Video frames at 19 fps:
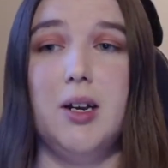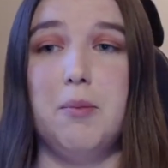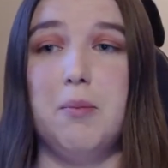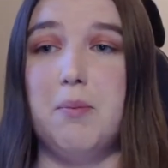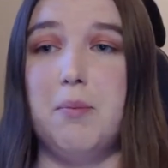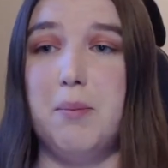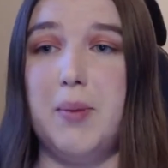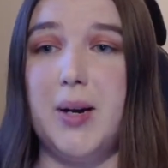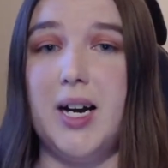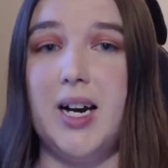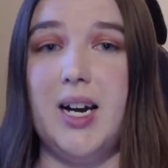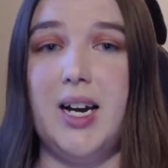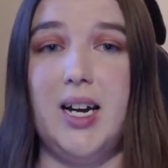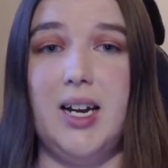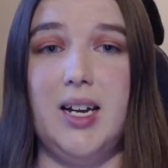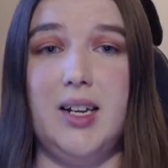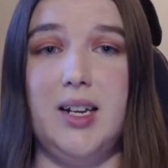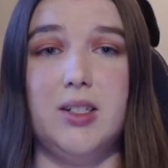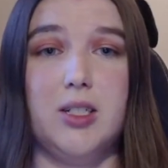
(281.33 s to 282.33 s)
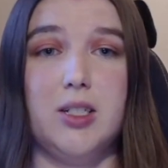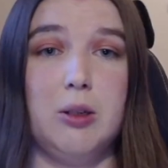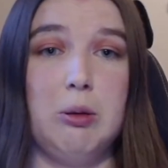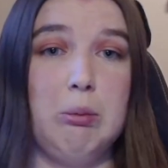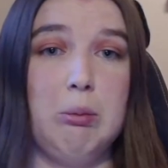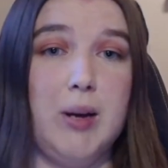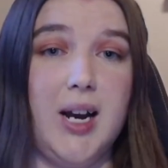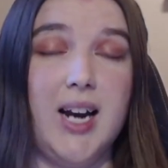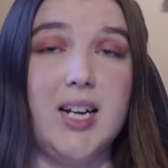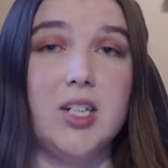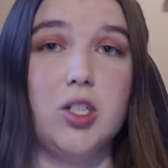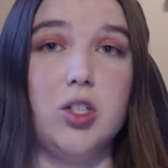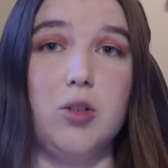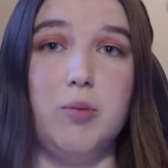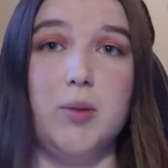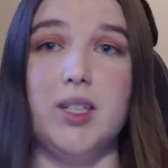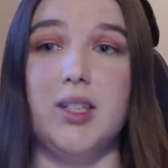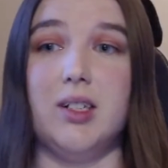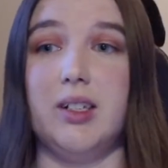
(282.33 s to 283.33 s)
but I
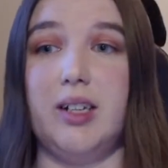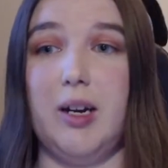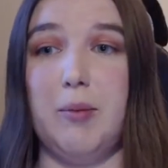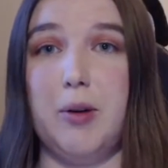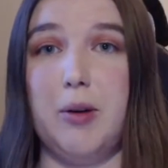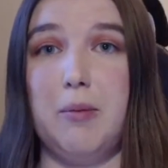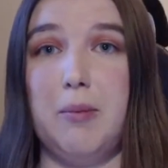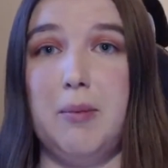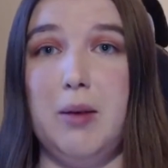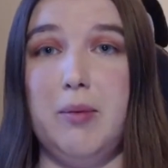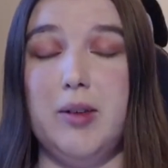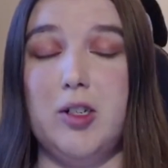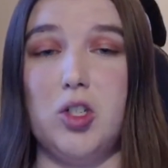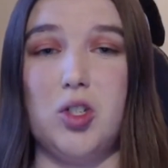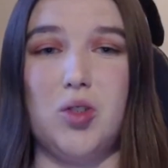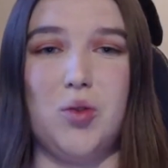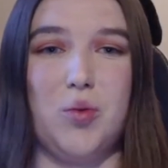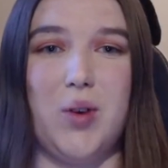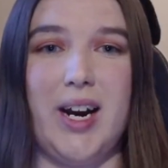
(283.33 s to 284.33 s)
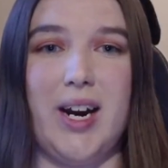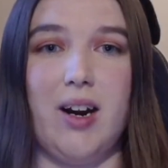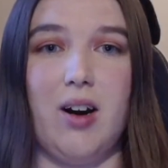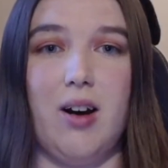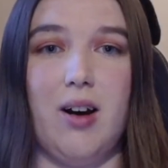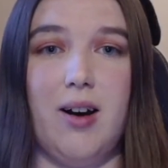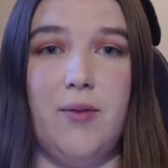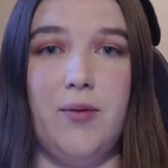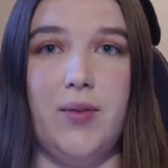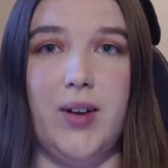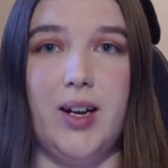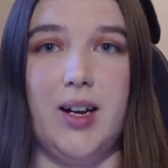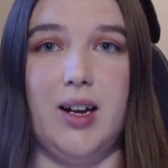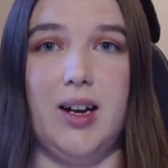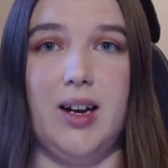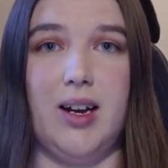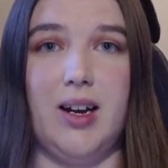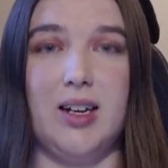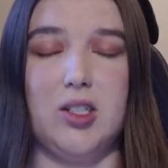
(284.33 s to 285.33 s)
assume that the leper maybe just ran off
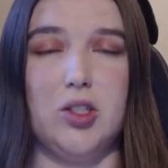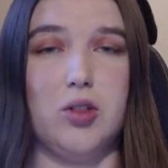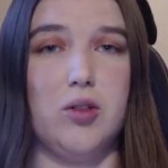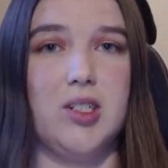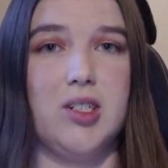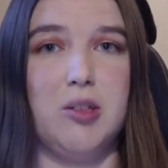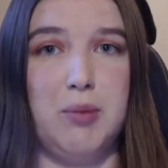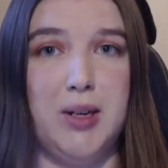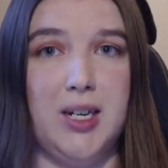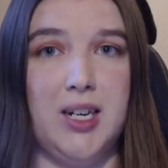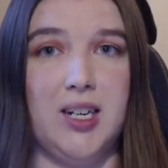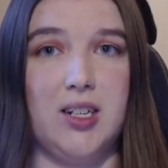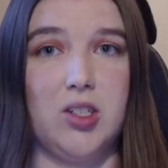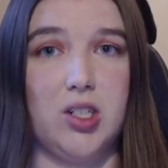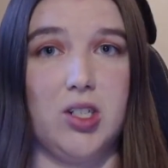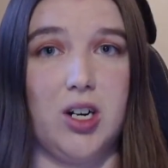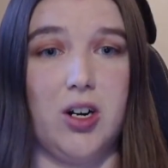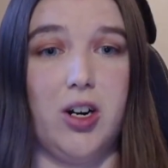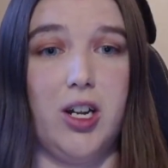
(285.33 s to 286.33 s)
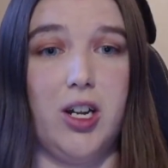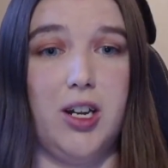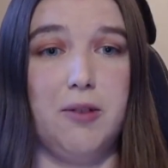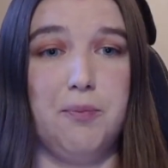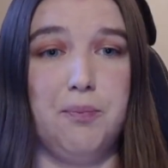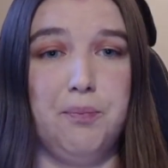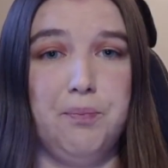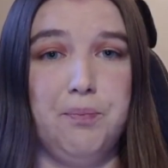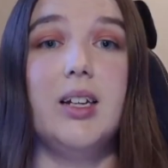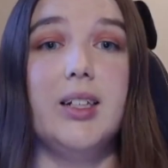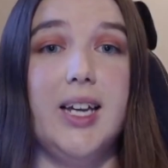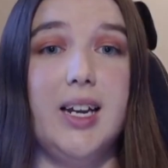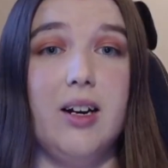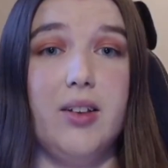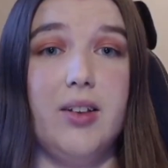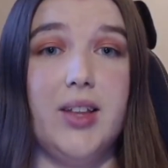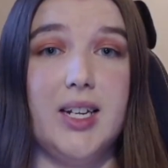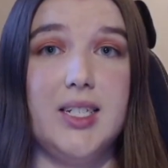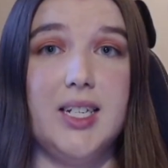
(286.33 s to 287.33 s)
as soon as the beating started.
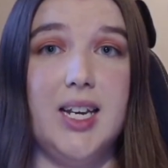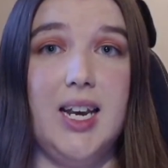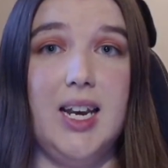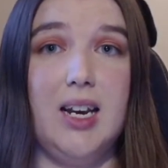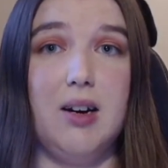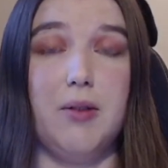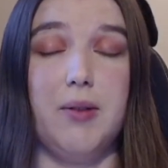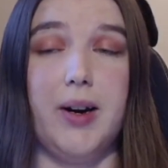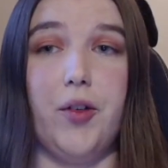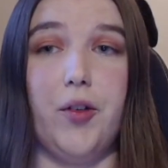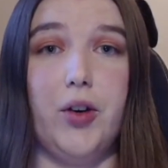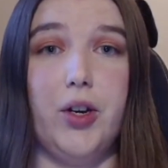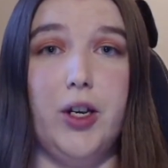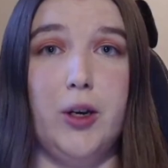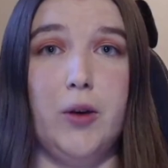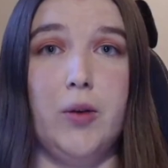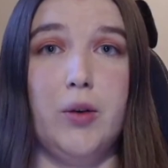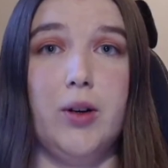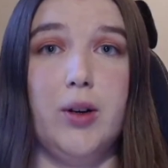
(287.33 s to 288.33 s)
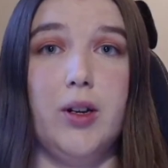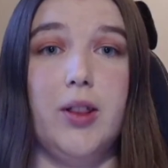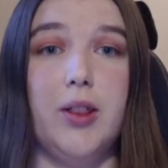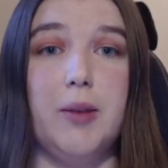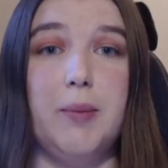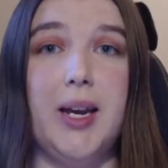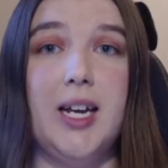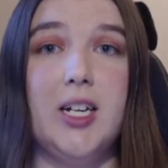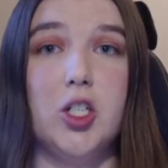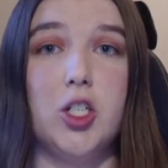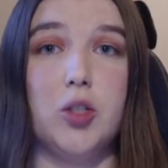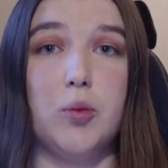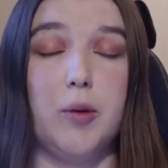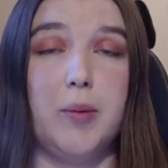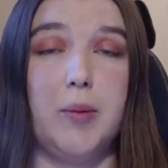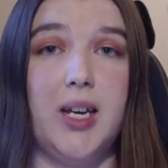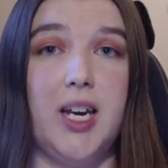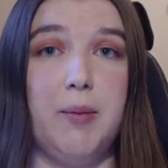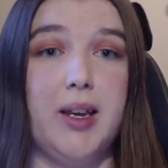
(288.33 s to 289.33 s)
Later that day, around noon, the pages were
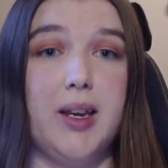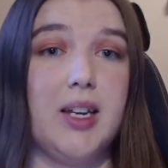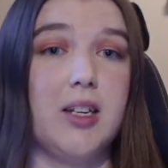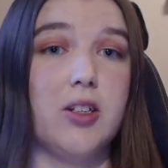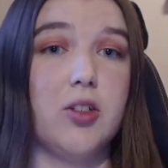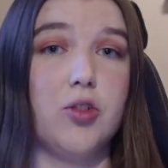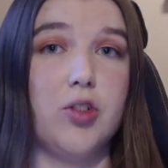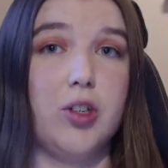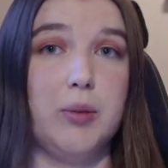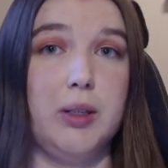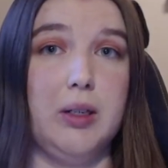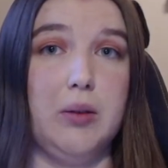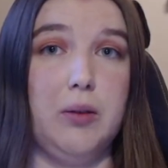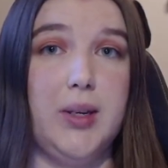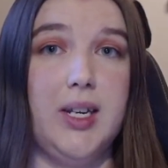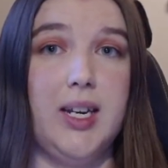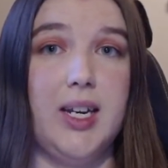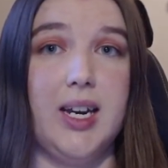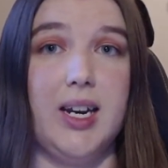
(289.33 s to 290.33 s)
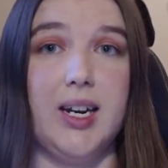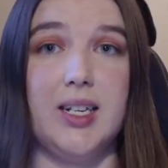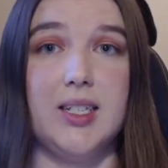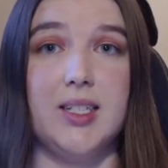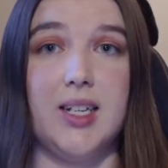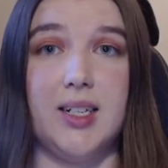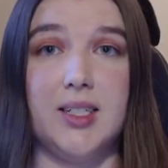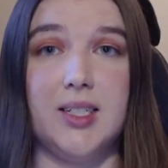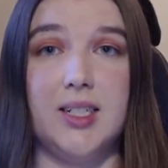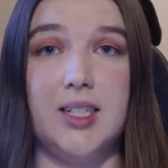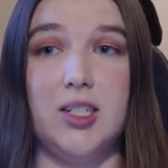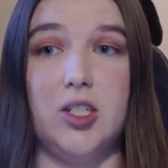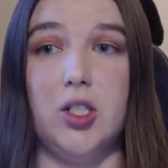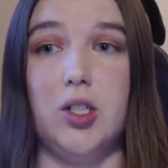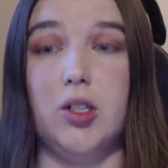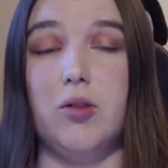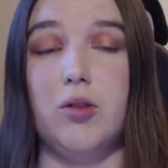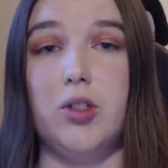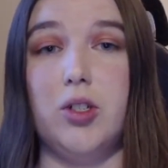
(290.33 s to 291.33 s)
becoming extremely weak and exhausted
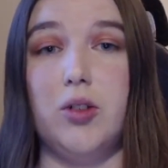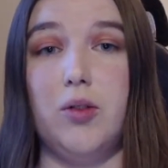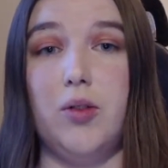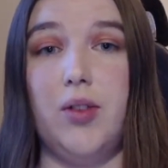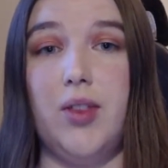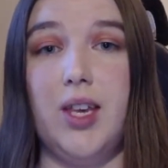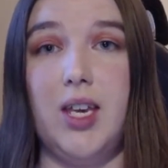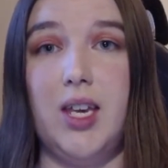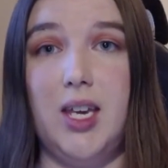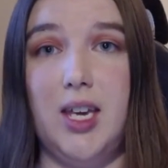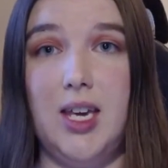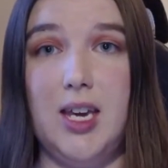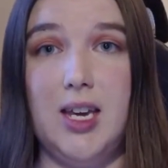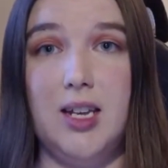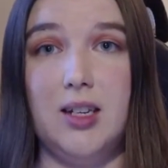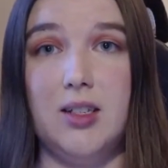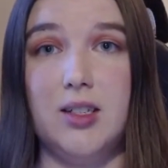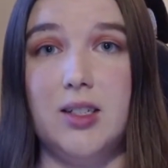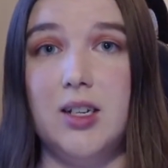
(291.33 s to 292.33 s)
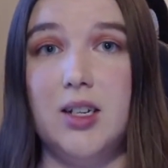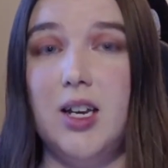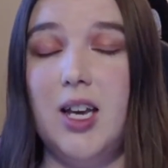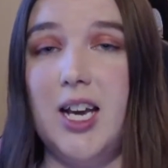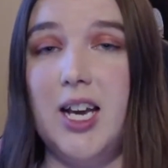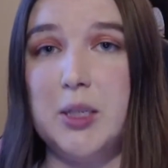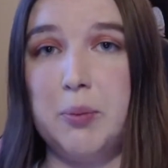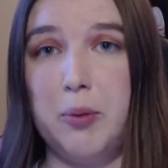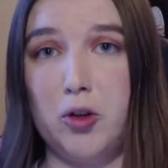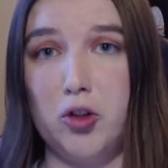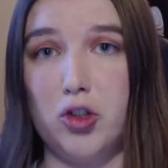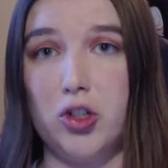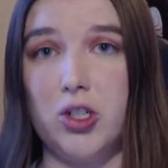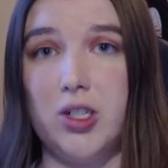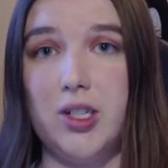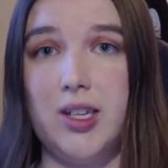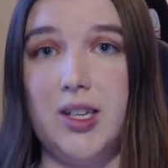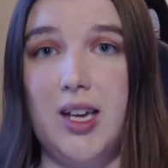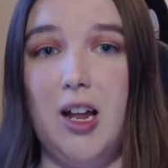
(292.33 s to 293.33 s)
due to the heat, exposure
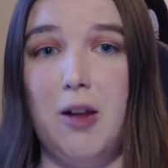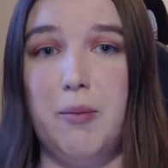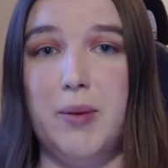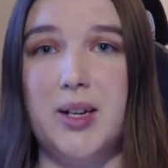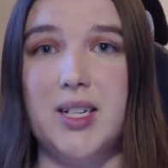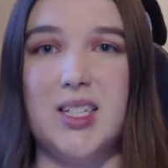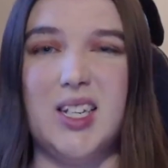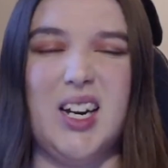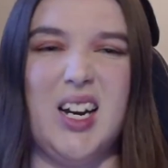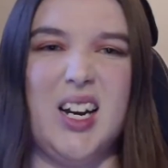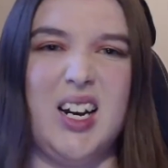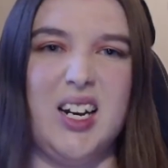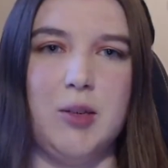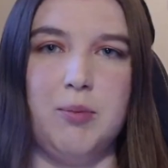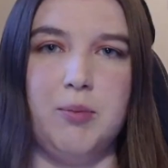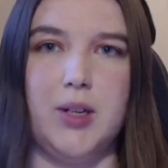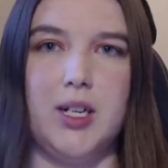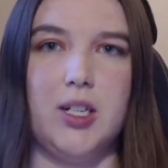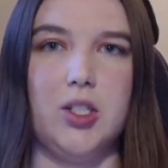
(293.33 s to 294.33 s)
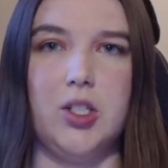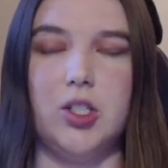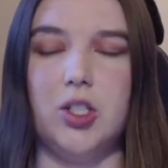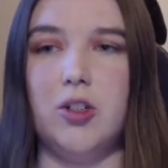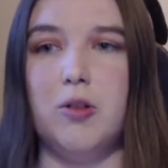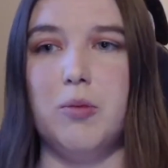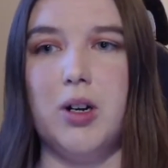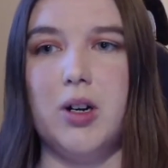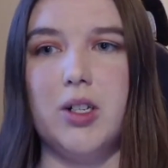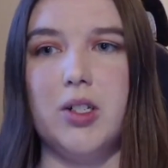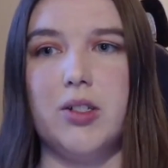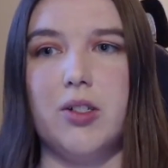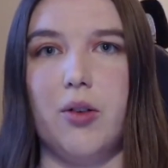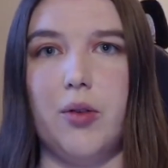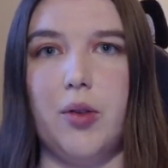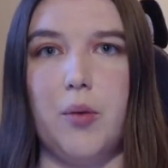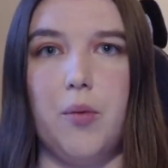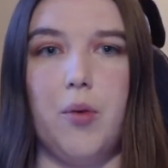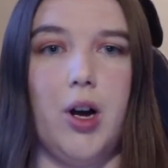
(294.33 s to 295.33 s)
to the elements, and I assume
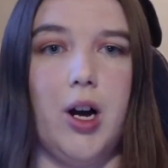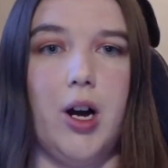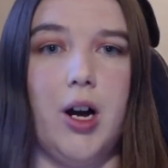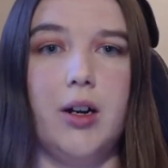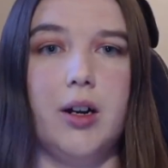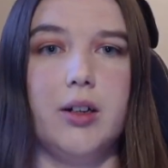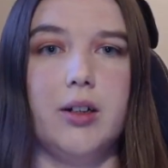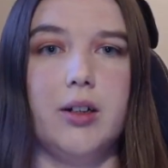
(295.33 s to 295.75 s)
also the walk.